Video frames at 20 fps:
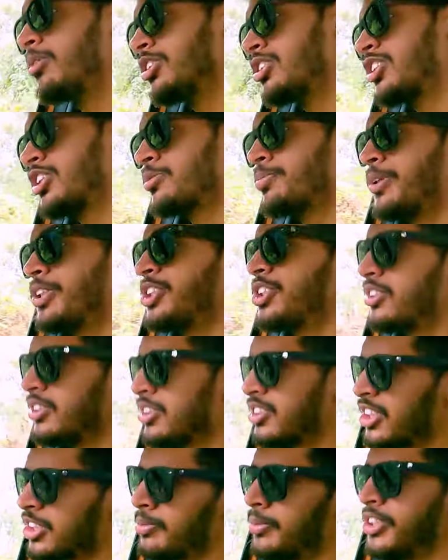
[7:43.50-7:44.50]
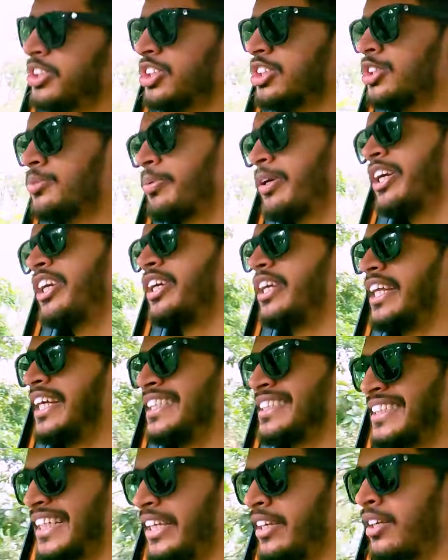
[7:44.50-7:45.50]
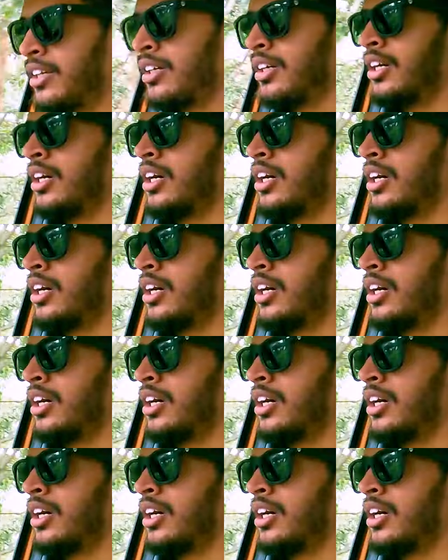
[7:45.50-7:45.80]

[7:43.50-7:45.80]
about the suspension is pretty decent.